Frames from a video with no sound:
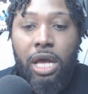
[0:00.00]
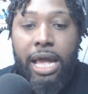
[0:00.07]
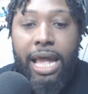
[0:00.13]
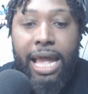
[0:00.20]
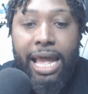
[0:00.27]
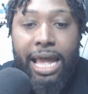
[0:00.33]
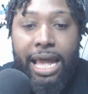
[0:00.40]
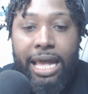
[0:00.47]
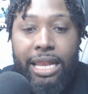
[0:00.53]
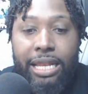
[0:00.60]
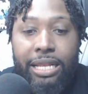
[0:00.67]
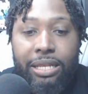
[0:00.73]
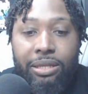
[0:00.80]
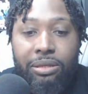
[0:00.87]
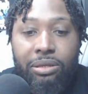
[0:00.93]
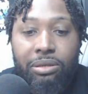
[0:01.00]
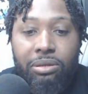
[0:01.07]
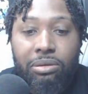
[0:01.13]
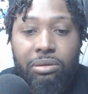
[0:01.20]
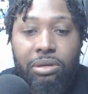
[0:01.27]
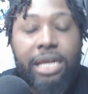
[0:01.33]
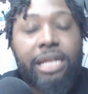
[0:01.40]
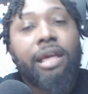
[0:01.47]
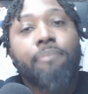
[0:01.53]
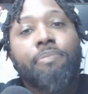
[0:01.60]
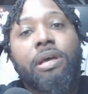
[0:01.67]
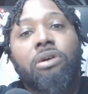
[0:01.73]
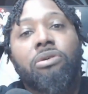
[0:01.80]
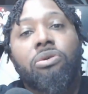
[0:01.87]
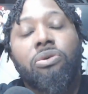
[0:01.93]
And hit that
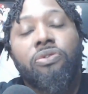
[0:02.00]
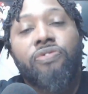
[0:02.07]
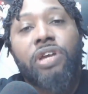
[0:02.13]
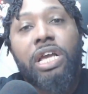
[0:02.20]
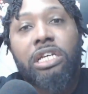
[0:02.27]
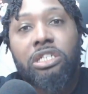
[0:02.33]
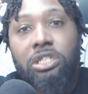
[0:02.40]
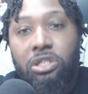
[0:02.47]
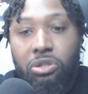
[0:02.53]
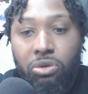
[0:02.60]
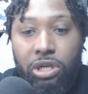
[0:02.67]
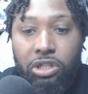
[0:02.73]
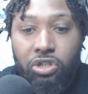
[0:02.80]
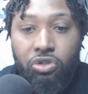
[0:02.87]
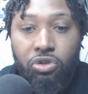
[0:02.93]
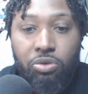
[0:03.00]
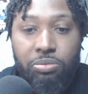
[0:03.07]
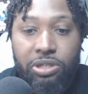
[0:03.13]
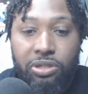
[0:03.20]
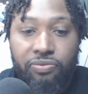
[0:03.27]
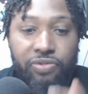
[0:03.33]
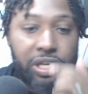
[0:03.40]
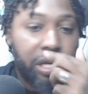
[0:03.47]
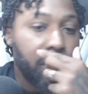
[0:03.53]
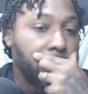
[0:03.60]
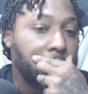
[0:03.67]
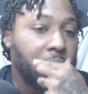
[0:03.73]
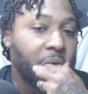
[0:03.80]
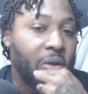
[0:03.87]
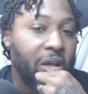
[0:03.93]
bell notification so that you don't miss a video.
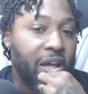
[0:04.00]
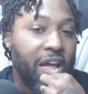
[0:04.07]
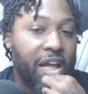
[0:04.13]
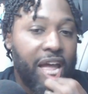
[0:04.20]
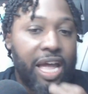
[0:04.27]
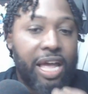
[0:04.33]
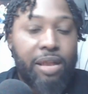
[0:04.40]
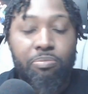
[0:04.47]
And